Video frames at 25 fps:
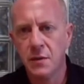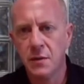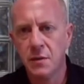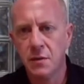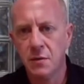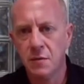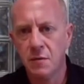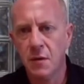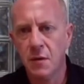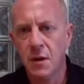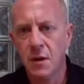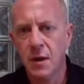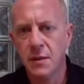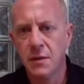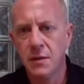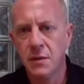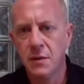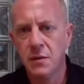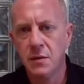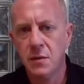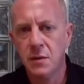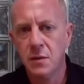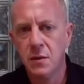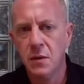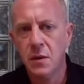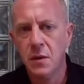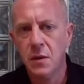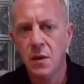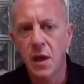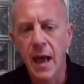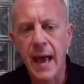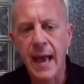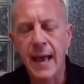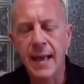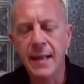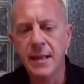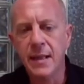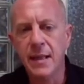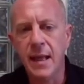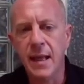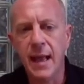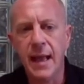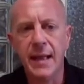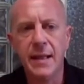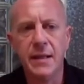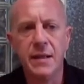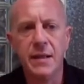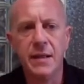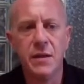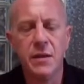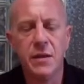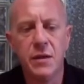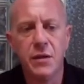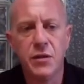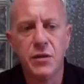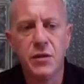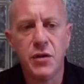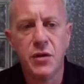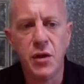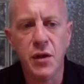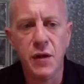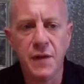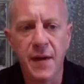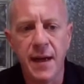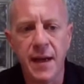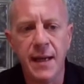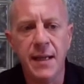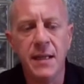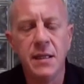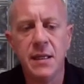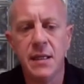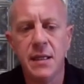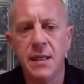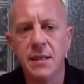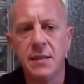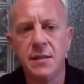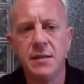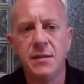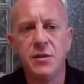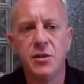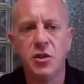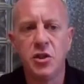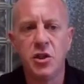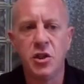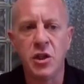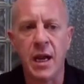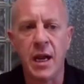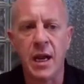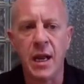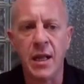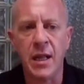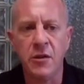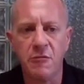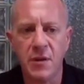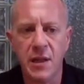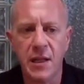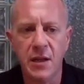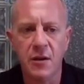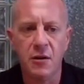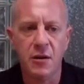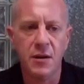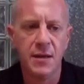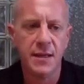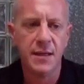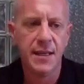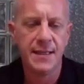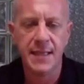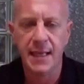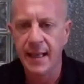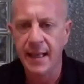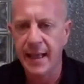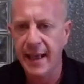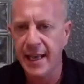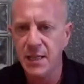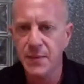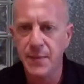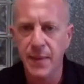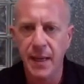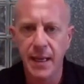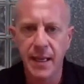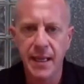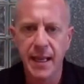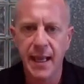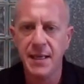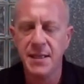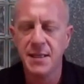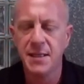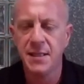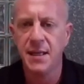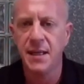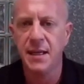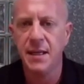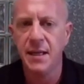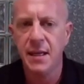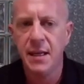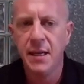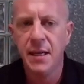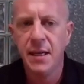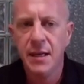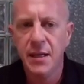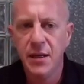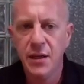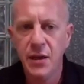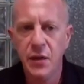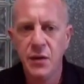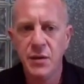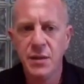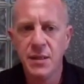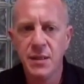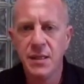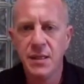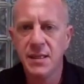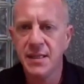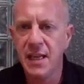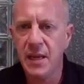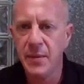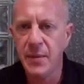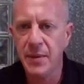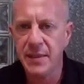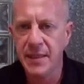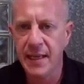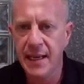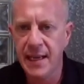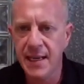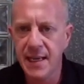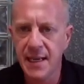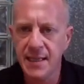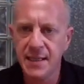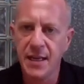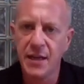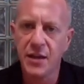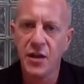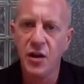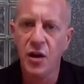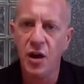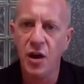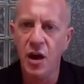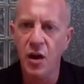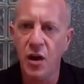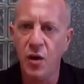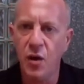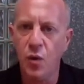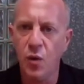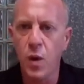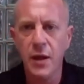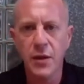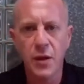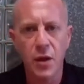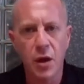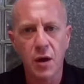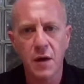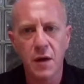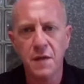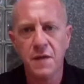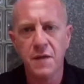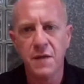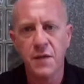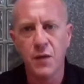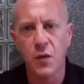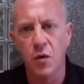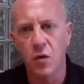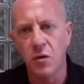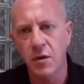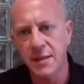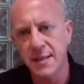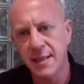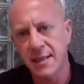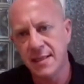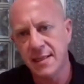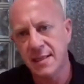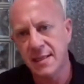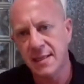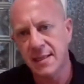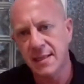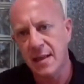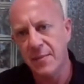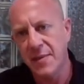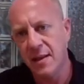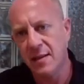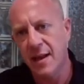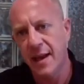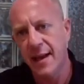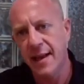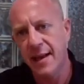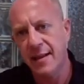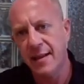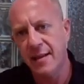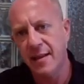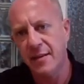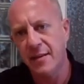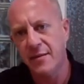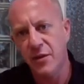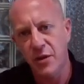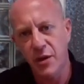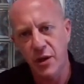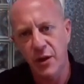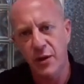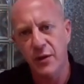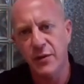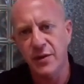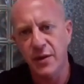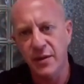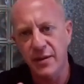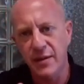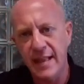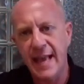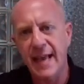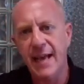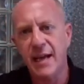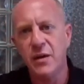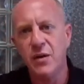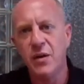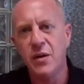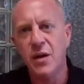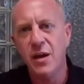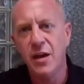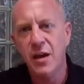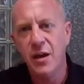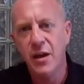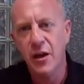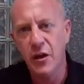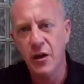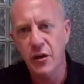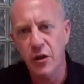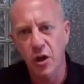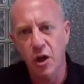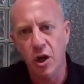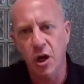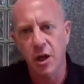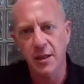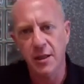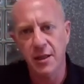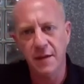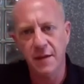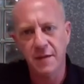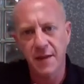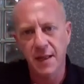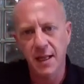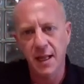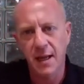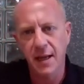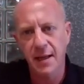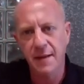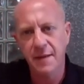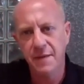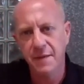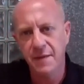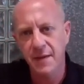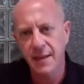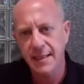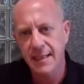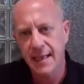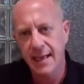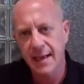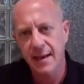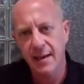Right. And do you find that generally, or is it case by case, that using CBD is like a one-off, or is it something like, you know, you use it now and you're on it for life?